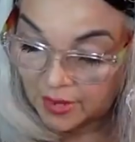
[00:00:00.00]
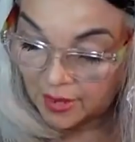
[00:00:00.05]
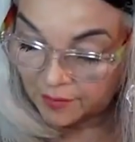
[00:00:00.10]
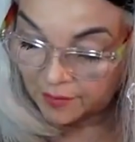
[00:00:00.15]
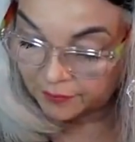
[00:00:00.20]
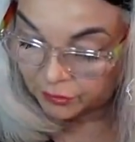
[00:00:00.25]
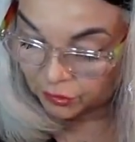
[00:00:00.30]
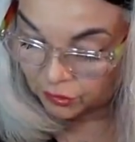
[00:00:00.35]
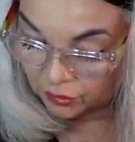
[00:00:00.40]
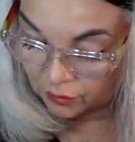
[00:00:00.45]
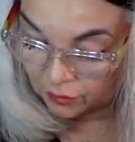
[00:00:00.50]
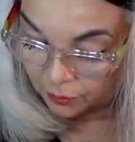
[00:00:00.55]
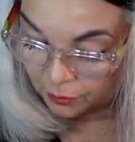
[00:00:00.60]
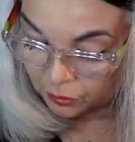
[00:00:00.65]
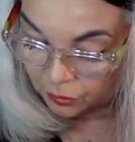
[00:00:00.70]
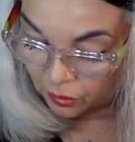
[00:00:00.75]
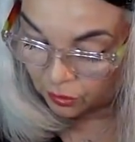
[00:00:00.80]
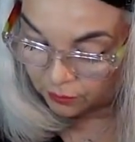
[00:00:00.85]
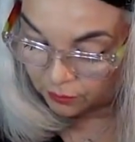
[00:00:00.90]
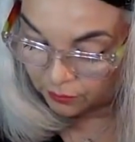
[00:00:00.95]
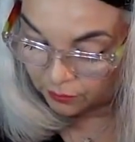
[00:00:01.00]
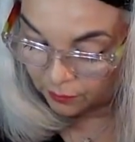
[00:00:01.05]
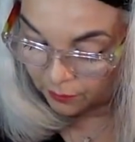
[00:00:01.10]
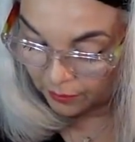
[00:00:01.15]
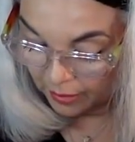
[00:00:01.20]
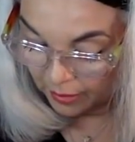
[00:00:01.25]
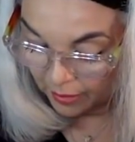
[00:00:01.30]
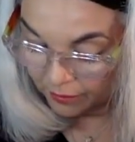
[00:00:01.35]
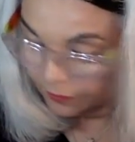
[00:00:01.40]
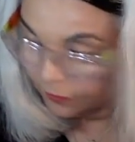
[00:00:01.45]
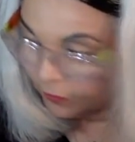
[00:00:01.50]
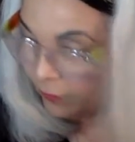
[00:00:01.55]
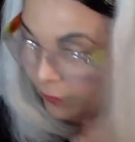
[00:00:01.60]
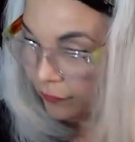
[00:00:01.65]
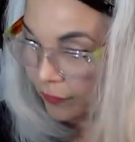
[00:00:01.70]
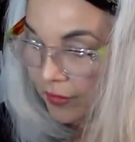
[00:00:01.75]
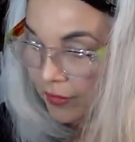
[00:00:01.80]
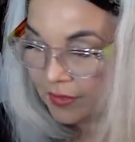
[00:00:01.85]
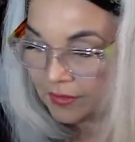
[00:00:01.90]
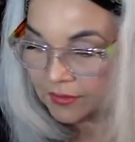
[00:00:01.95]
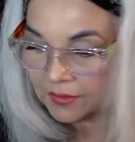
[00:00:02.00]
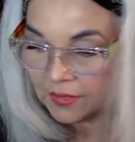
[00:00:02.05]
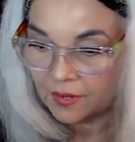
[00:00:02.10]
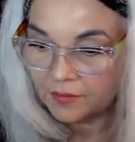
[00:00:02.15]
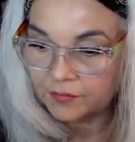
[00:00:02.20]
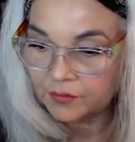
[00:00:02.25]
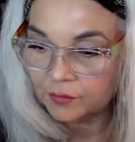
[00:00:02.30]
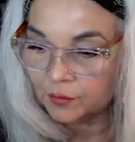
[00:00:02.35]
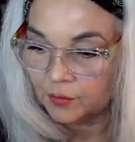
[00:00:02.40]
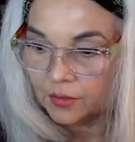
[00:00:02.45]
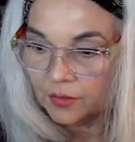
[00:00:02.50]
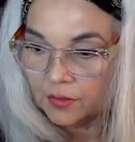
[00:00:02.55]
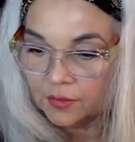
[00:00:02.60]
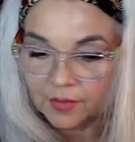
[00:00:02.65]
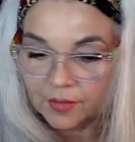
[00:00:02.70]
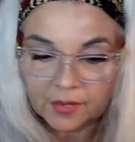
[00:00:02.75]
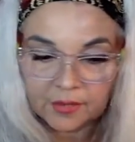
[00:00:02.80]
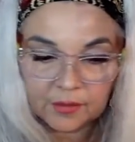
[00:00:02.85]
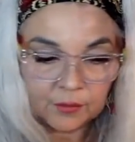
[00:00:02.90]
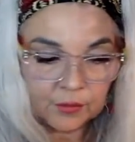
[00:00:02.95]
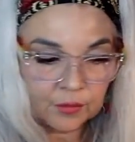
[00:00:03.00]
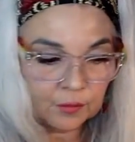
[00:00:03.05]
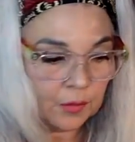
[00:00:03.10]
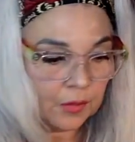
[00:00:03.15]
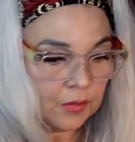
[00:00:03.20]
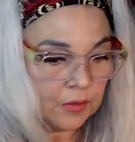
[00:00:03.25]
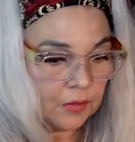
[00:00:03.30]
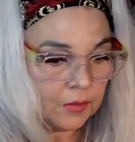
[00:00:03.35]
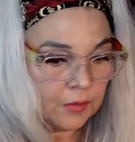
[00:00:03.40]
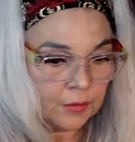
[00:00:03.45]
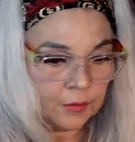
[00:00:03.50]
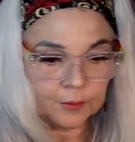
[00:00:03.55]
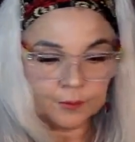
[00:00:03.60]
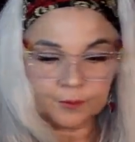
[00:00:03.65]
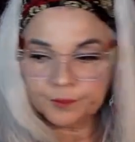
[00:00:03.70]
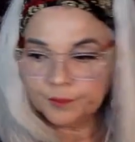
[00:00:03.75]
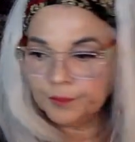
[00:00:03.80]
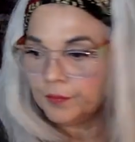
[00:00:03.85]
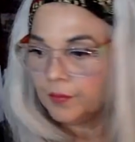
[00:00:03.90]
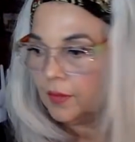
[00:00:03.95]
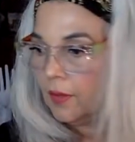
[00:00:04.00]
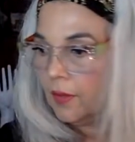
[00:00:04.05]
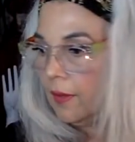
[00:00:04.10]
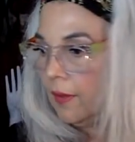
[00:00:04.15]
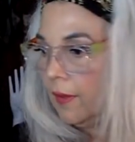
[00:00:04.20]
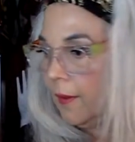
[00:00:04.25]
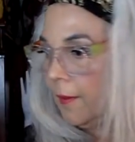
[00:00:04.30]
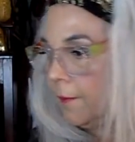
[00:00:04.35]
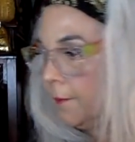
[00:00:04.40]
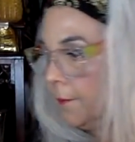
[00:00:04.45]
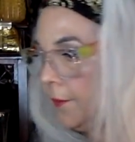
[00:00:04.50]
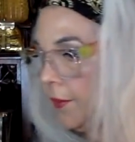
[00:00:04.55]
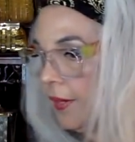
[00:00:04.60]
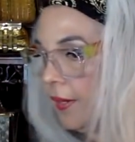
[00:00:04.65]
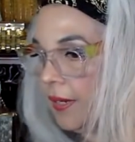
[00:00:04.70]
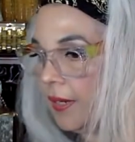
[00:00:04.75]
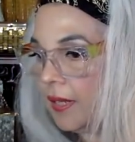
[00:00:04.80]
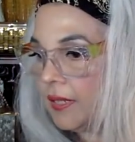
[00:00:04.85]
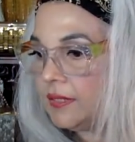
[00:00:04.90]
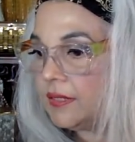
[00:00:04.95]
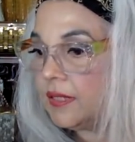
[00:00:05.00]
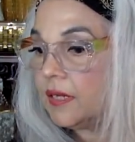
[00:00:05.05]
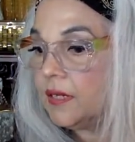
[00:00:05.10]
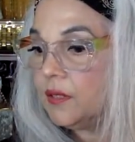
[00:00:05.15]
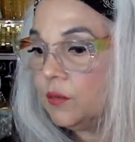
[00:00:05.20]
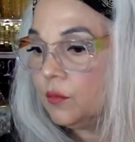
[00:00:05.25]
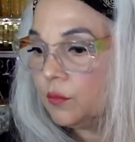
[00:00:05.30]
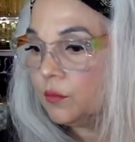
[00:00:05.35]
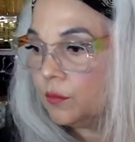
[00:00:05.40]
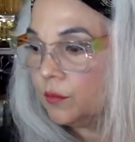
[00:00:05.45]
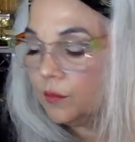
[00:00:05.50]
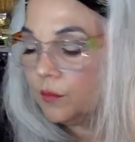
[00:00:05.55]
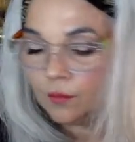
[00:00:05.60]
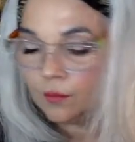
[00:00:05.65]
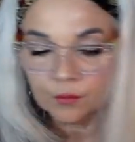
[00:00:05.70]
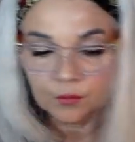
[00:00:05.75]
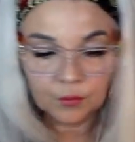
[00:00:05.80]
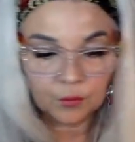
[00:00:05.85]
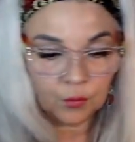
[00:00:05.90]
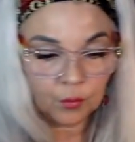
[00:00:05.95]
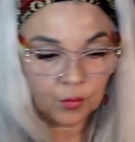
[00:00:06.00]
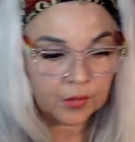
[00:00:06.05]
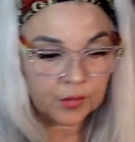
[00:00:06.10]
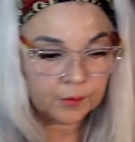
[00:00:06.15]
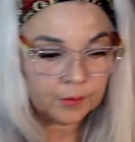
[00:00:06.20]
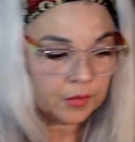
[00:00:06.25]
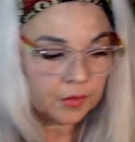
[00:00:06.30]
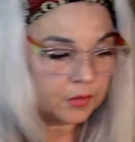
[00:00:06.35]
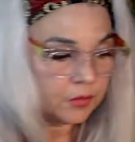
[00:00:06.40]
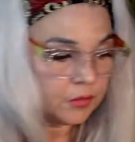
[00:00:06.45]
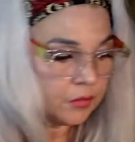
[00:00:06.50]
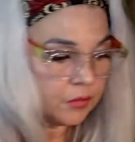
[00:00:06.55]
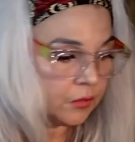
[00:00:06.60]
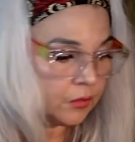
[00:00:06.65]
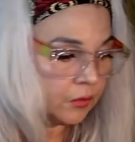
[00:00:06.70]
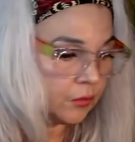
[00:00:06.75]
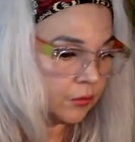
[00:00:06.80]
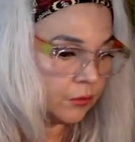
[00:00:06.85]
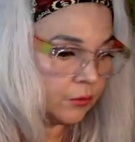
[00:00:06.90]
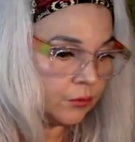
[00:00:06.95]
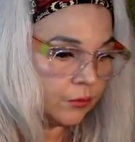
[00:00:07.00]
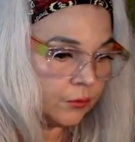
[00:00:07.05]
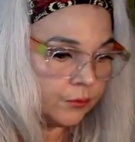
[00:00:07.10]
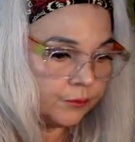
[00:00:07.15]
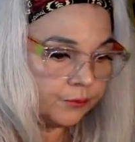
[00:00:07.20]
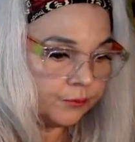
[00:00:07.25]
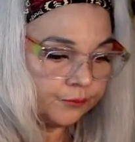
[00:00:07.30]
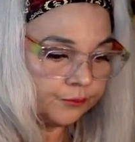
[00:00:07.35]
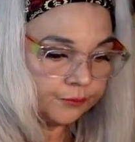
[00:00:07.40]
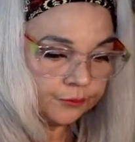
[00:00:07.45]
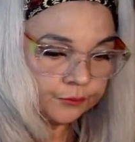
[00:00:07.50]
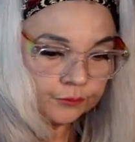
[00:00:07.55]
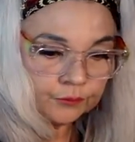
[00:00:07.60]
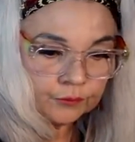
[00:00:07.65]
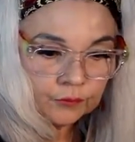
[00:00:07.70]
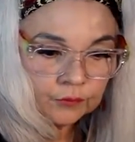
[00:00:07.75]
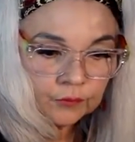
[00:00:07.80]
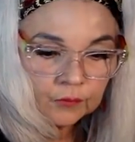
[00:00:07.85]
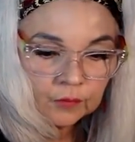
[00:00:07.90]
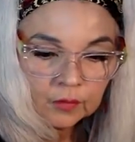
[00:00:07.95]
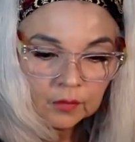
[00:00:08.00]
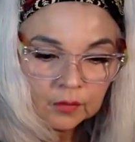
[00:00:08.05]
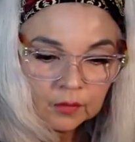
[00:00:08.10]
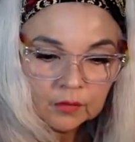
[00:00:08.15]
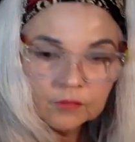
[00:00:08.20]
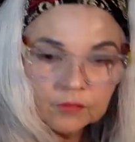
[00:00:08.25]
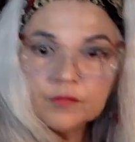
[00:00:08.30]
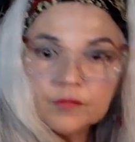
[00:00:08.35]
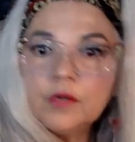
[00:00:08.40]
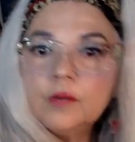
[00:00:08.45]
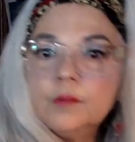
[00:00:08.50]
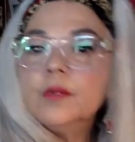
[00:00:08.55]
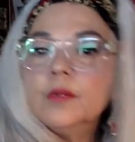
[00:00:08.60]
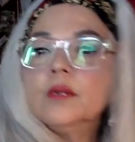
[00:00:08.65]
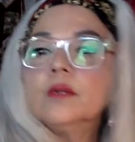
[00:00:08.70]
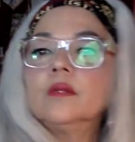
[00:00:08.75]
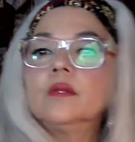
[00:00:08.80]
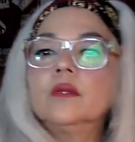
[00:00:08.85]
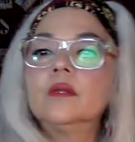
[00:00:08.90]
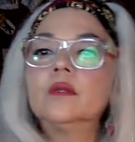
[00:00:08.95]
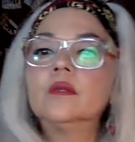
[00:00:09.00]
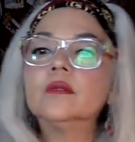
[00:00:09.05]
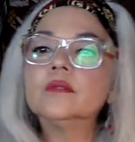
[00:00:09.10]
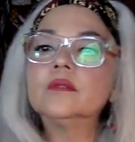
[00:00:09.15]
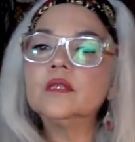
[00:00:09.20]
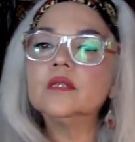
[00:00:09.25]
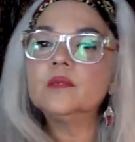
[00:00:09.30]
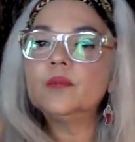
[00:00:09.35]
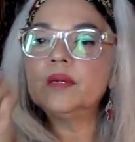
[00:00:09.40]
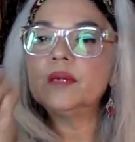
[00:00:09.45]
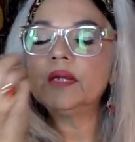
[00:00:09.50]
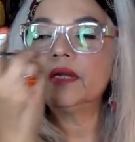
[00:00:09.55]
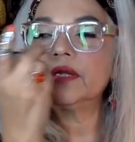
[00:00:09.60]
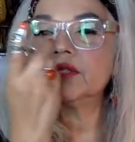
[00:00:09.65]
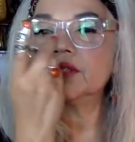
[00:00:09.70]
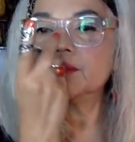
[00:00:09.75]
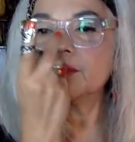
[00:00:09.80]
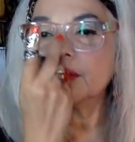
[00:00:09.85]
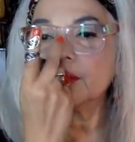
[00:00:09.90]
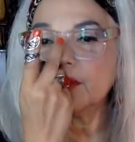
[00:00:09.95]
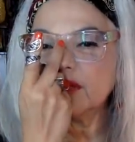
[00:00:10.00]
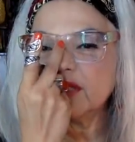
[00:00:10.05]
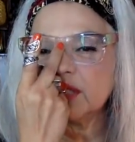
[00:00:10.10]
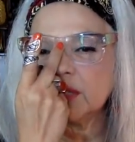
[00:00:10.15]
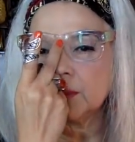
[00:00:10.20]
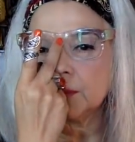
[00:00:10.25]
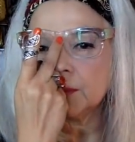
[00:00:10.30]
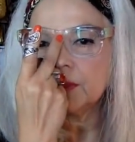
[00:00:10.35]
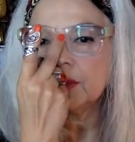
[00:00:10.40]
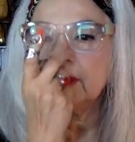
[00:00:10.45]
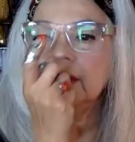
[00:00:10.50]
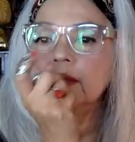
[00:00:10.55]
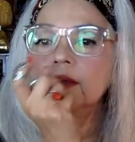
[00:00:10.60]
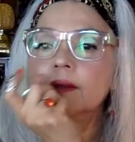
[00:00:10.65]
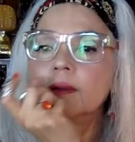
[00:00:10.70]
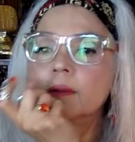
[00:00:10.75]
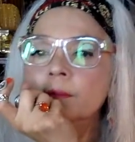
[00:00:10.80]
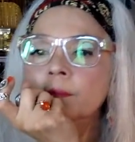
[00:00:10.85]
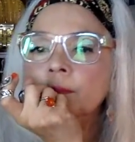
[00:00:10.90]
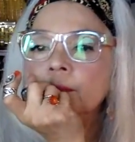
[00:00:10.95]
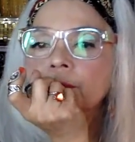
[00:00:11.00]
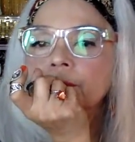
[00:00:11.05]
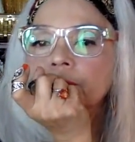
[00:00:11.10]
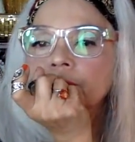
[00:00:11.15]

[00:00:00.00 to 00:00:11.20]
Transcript: have because you can put charms on it, but I don't know if it is. I'll have to really look at it with my loupe. But I tell you what I'm going to do. I might, did anybody answer my question? Kim?